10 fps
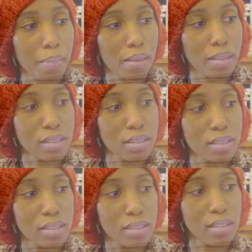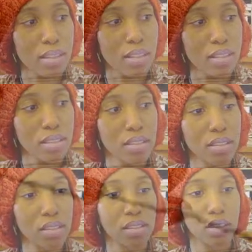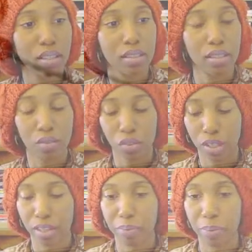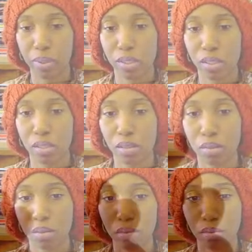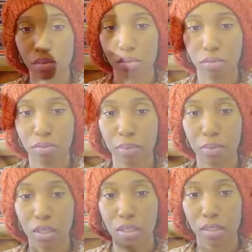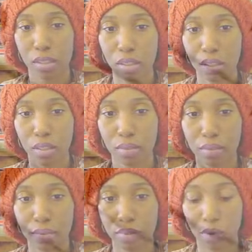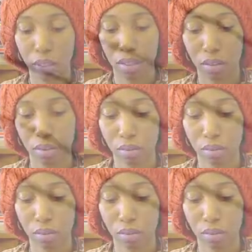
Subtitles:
Let's listen to this. This is a nice soundtrack I've been listening to from last night. Okay.